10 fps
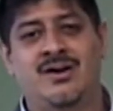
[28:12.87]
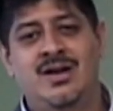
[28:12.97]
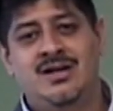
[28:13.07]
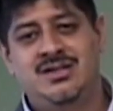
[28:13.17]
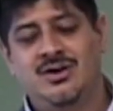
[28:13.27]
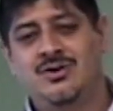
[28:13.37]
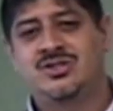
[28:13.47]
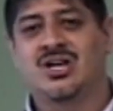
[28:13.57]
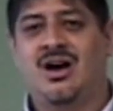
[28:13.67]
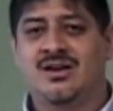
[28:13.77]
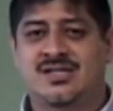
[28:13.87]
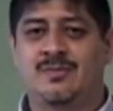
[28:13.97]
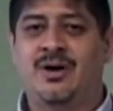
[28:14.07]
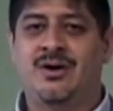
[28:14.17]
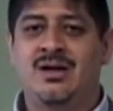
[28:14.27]
Do you know who talks
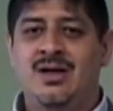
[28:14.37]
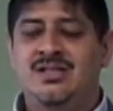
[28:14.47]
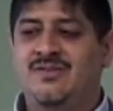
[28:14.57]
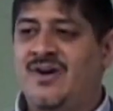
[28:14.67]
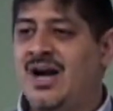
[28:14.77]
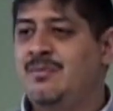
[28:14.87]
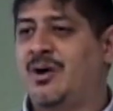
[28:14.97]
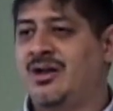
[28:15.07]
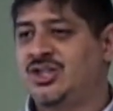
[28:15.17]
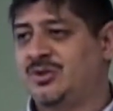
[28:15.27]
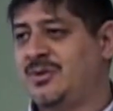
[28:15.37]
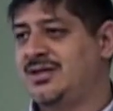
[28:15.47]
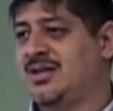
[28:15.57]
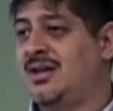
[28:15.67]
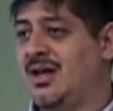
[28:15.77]
about divine
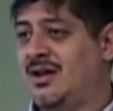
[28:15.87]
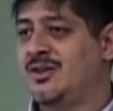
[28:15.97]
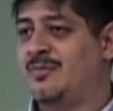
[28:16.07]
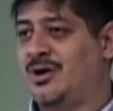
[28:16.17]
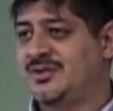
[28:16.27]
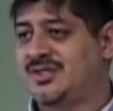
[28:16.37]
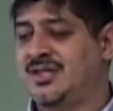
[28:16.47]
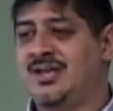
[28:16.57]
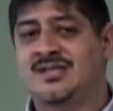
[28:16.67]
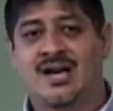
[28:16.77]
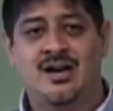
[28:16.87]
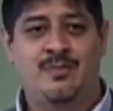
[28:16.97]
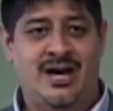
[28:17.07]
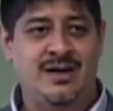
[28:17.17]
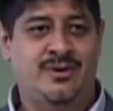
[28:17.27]
punishment in hell the most in the entire
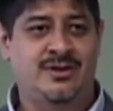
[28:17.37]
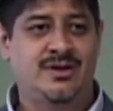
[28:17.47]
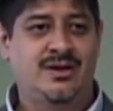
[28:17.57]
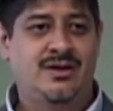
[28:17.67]
Bible?